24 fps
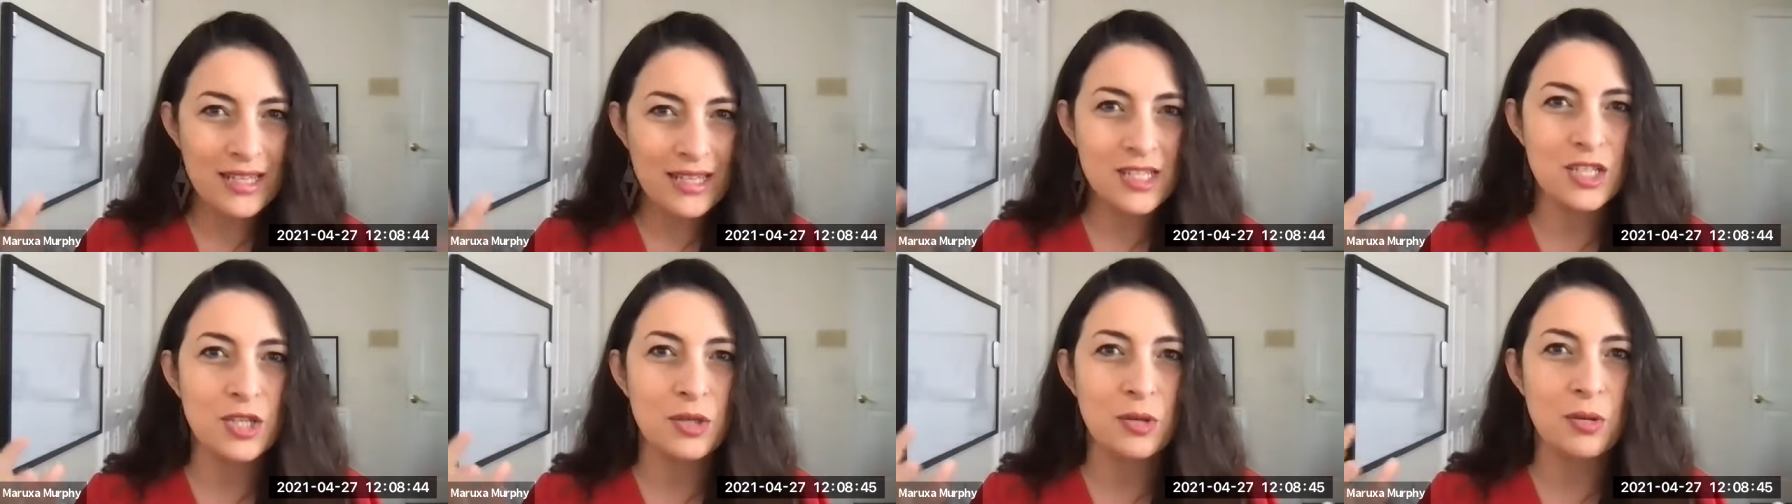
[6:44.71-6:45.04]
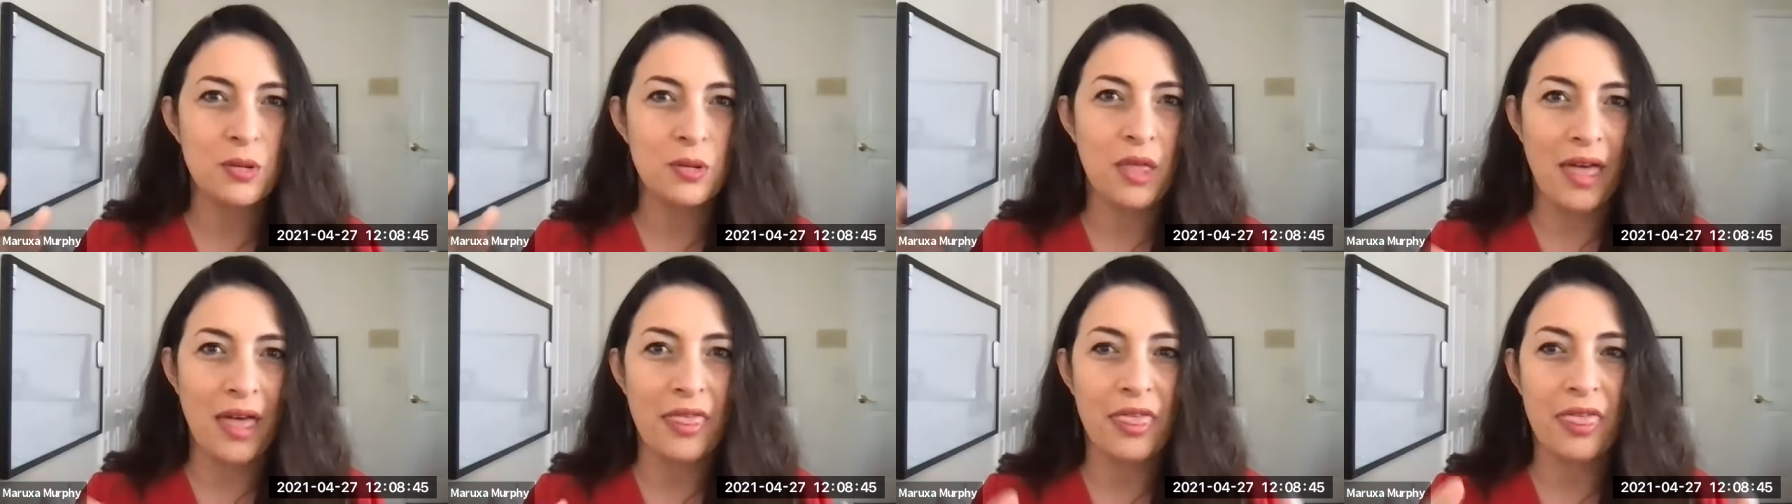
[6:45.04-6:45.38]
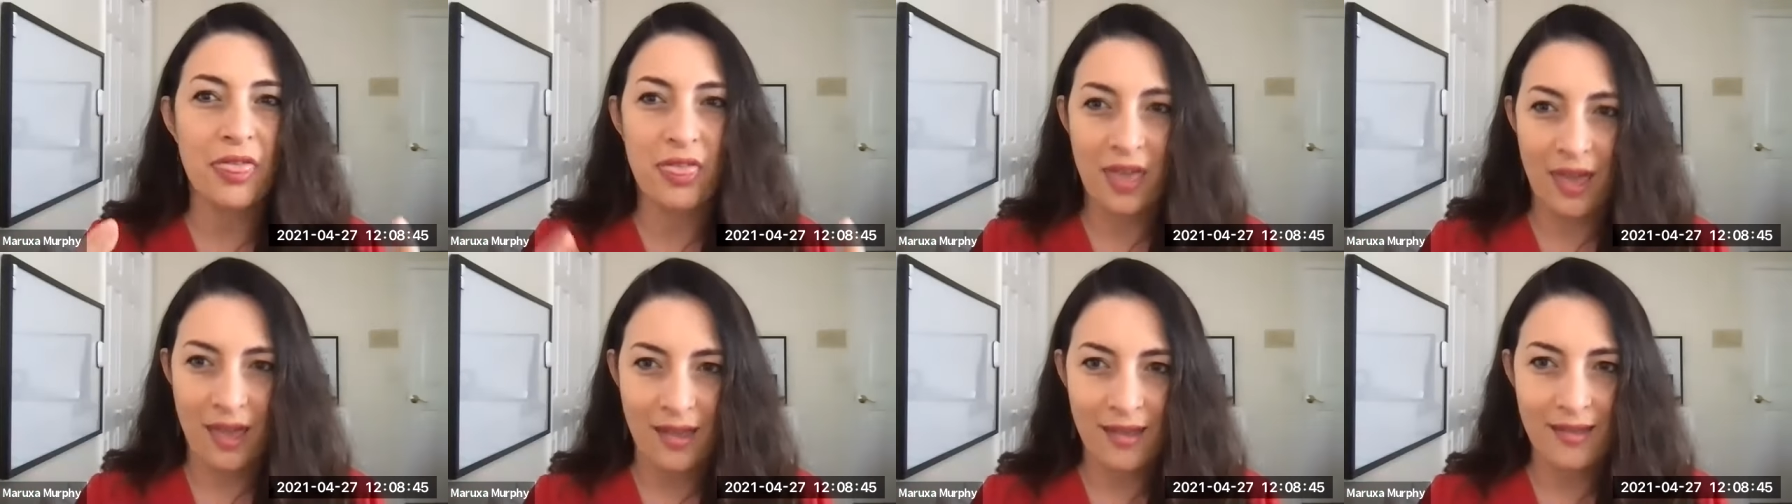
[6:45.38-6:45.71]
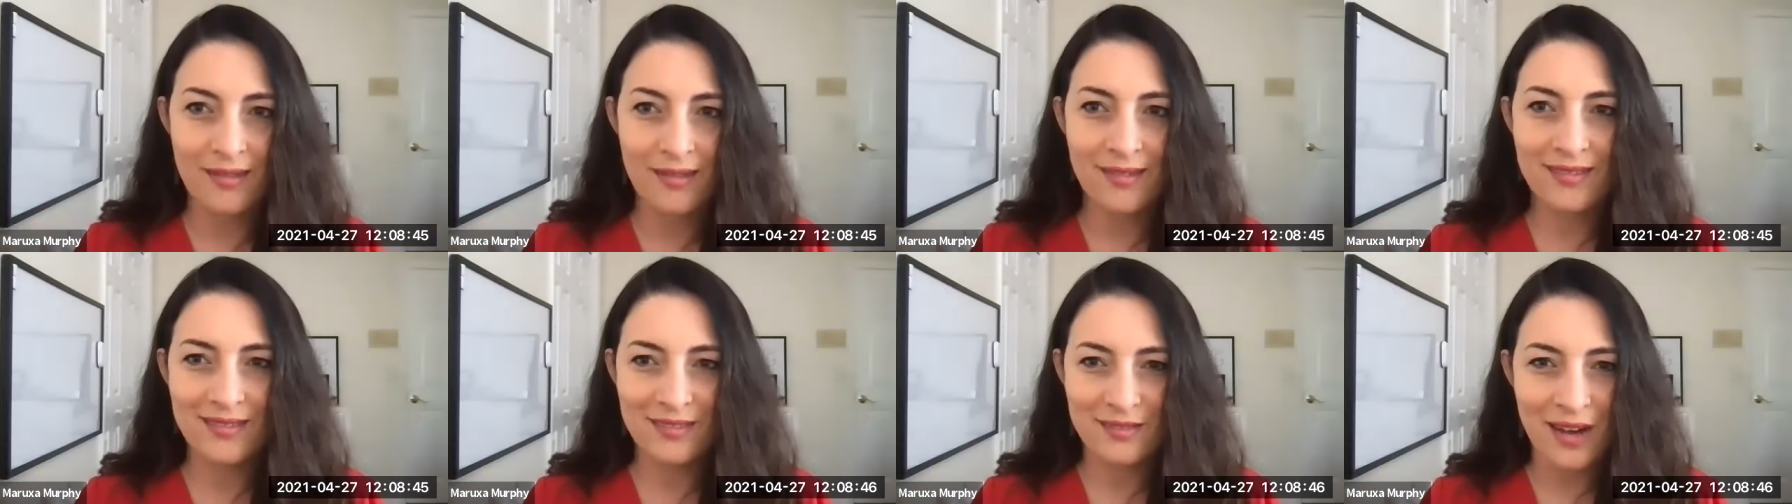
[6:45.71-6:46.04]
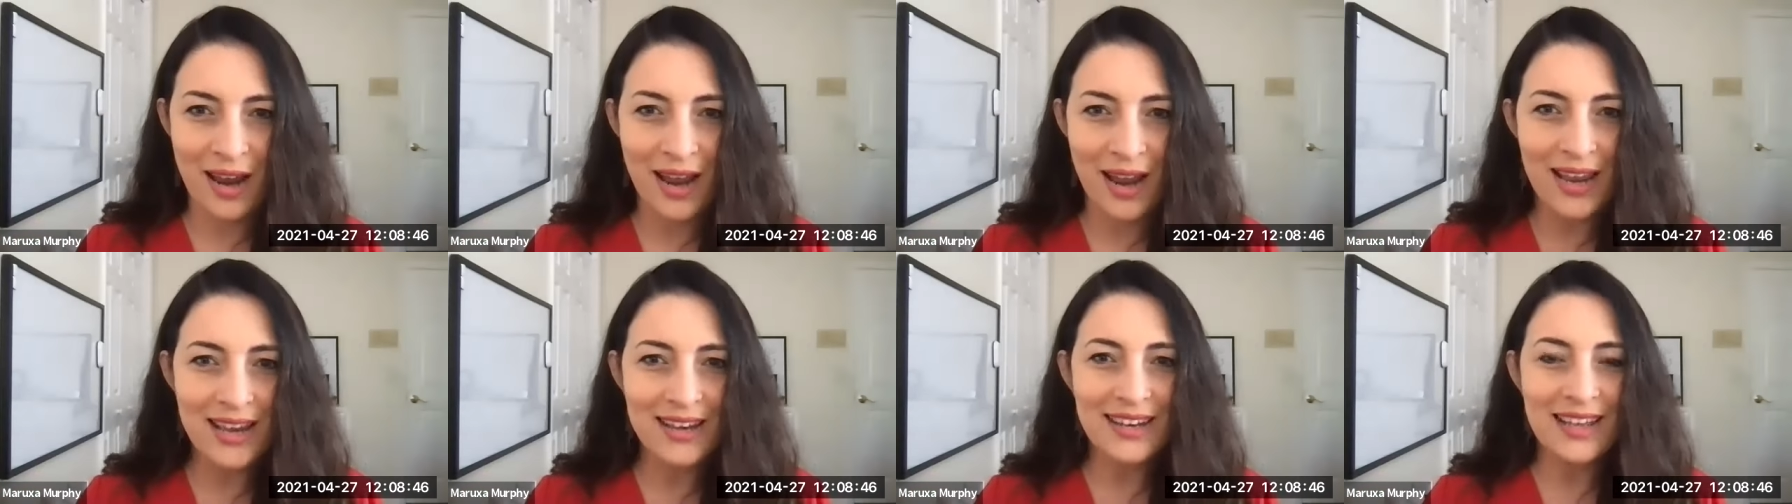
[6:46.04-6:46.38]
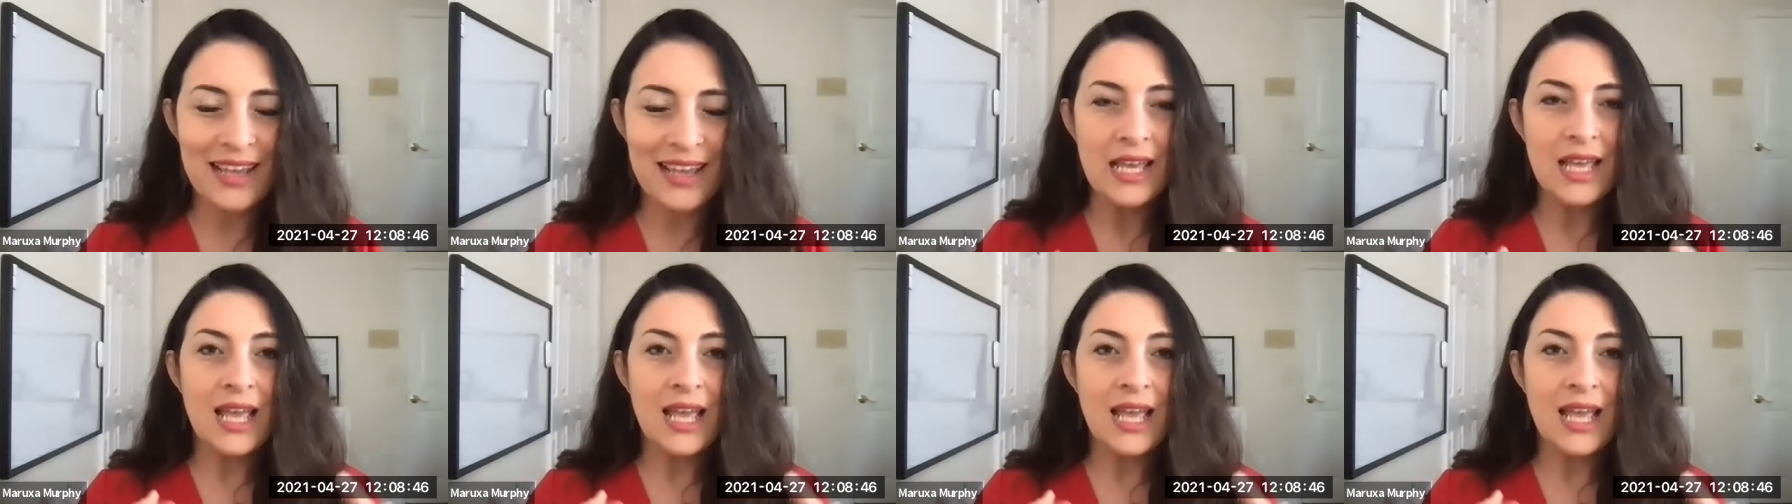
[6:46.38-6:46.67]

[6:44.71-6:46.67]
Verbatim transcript: into that thing, right?